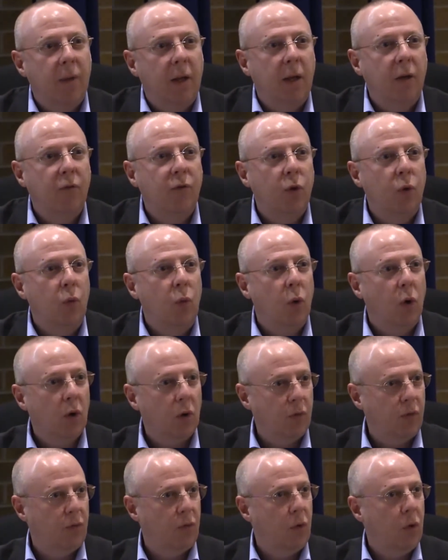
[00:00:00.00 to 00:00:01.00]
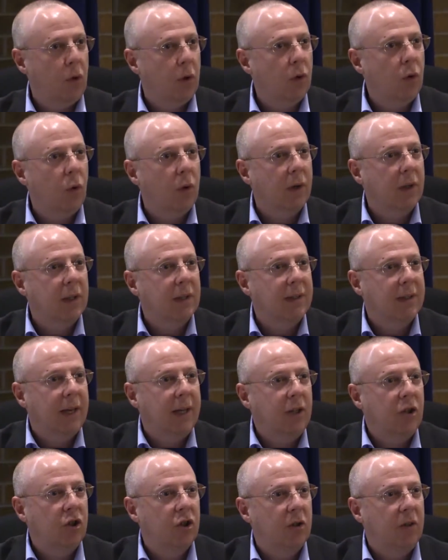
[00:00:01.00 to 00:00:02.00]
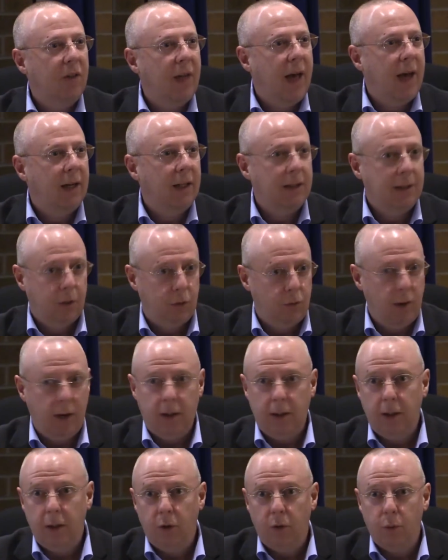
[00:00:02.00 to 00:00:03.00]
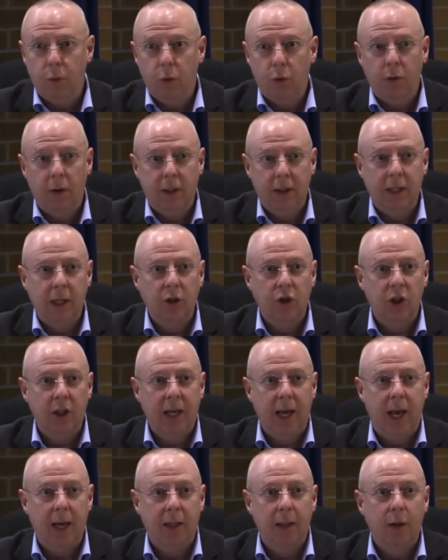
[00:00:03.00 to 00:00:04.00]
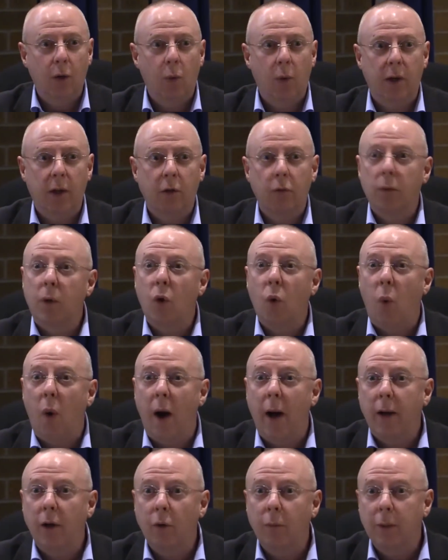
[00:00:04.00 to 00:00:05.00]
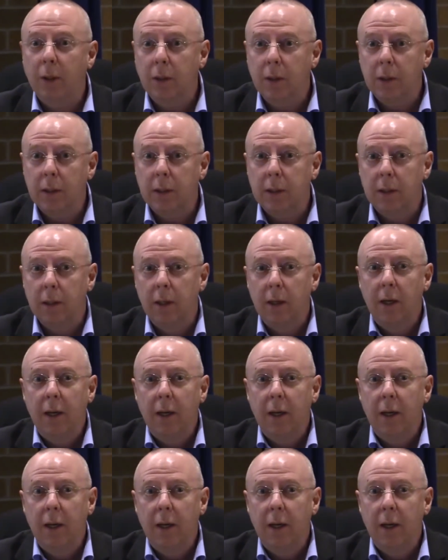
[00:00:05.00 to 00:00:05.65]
If you work for an organization that is accredited through Accreditation Canada, one of the requirements